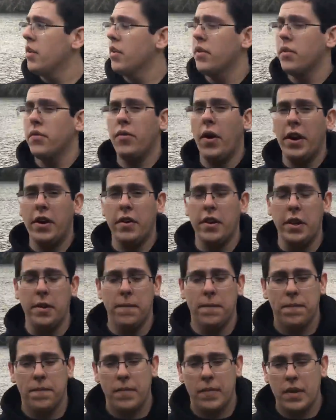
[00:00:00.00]
Finally,
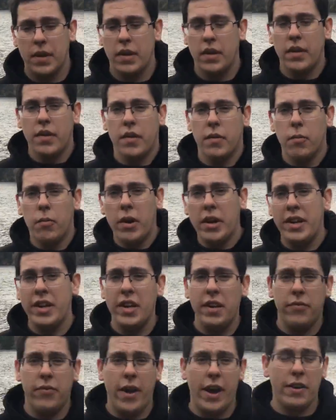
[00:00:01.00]
one
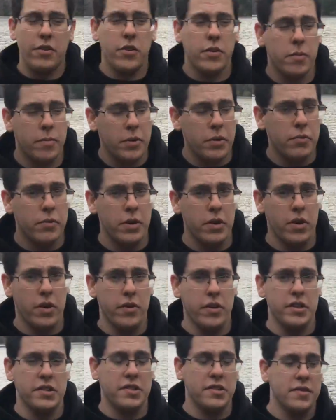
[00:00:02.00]
key factor between all
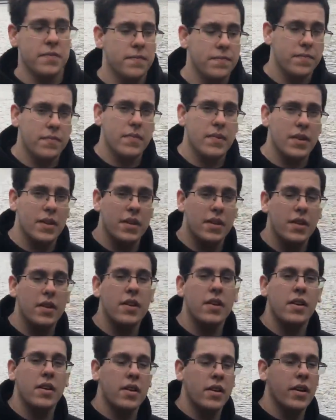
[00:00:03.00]
this
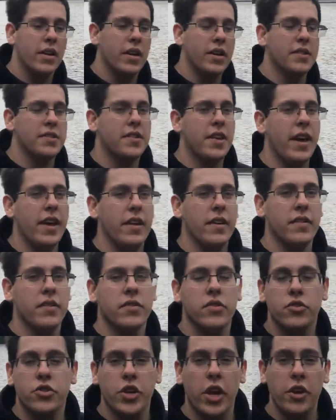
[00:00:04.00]
is that
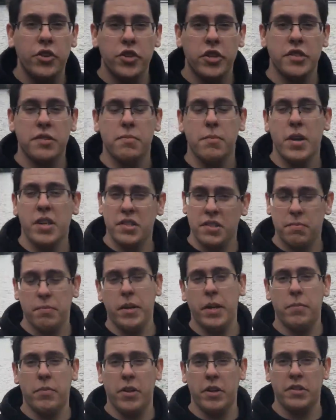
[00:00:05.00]
changes must
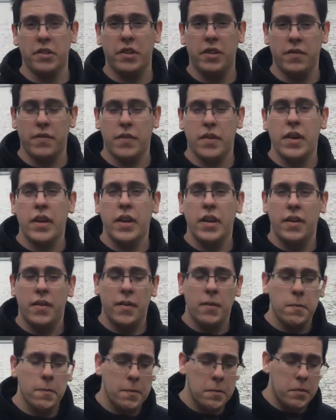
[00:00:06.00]
be present
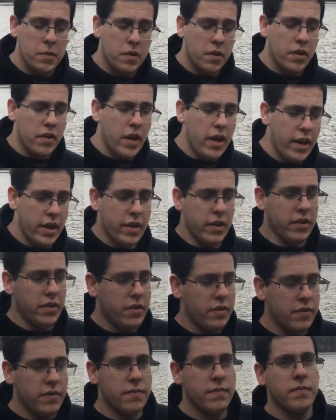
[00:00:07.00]
in a
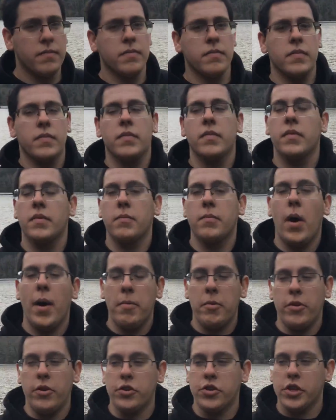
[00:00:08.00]

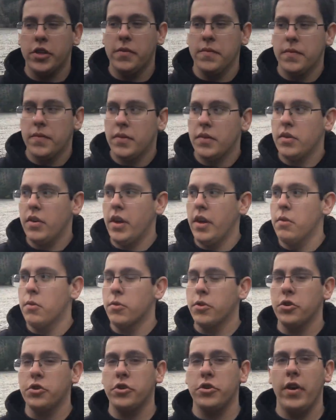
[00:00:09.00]
population in
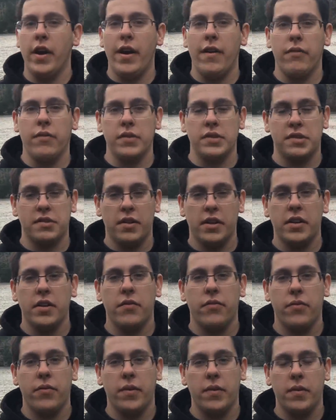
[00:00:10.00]
order to have
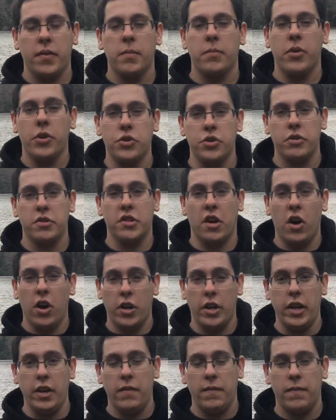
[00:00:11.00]
selective pressures on
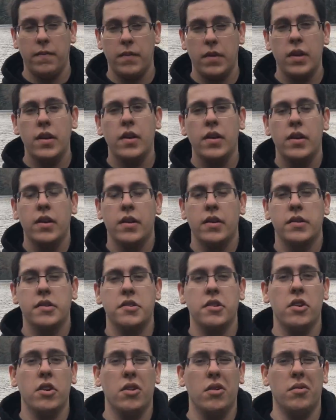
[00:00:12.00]
it,
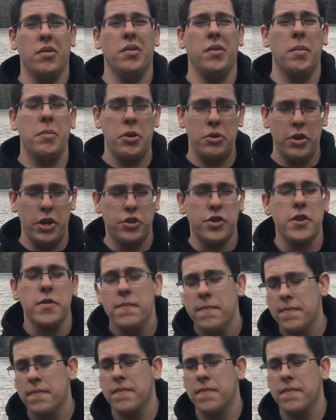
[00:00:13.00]
so mutation.